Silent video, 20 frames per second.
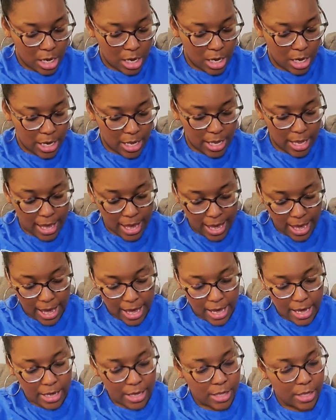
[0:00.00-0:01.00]
It
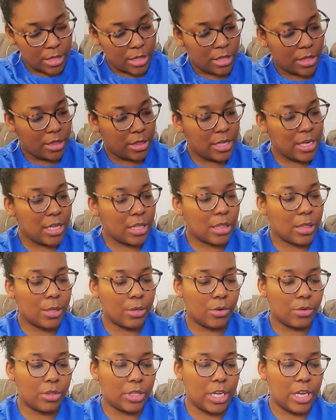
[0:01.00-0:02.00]
has this
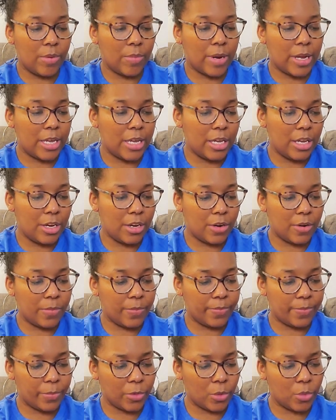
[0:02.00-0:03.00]
little thing right
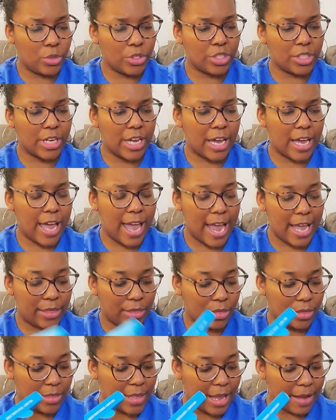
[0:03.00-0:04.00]
here, which had,
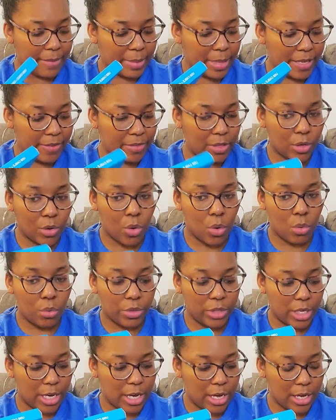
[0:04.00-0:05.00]
I believe the,
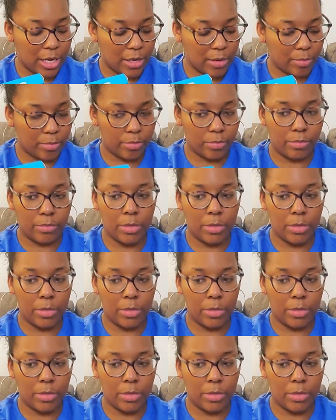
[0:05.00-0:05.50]
the um,